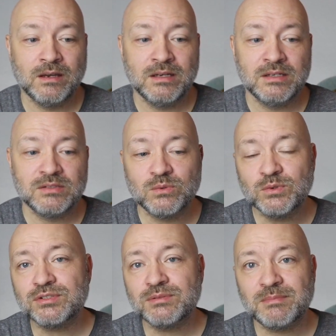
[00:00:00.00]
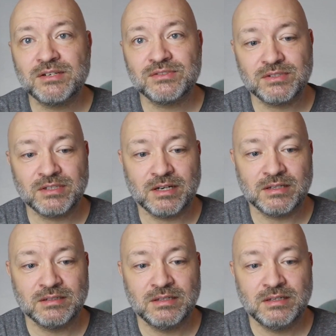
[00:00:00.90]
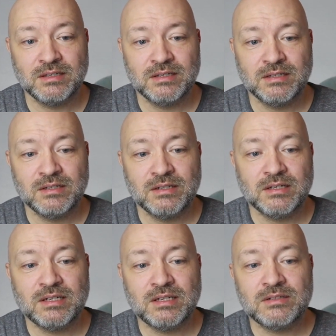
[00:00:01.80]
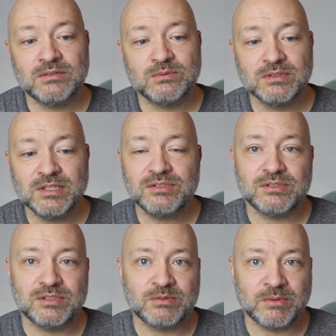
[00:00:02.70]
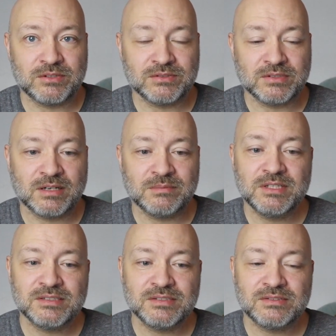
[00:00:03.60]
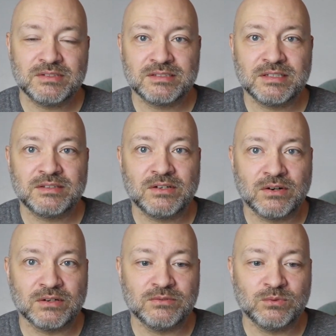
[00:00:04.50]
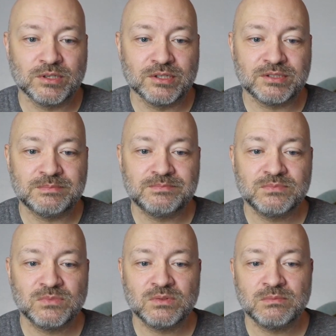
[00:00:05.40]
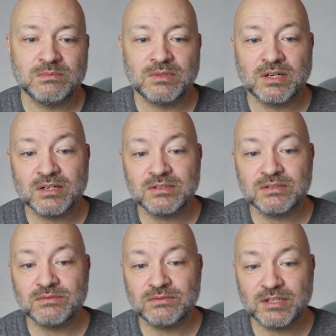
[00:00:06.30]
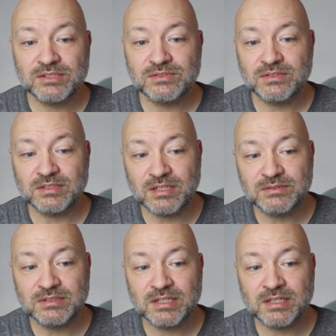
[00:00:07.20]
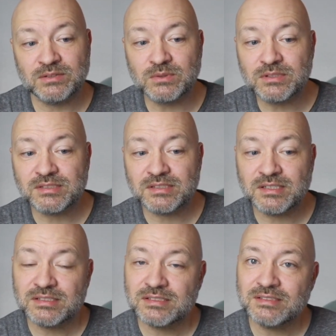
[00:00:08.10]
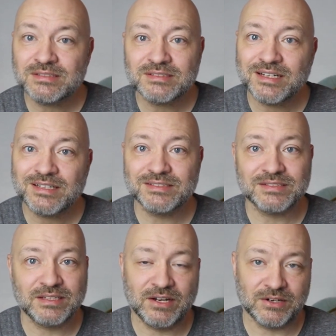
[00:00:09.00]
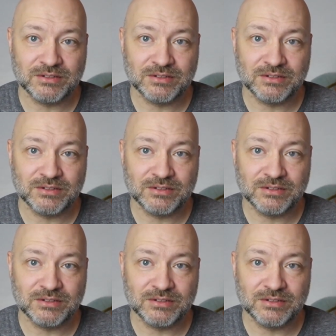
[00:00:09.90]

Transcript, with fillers: So worship matters to God. And relationships matters to God because that's at the heart of worship. But our flesh, the devil, and the world says mm, God doesn't care.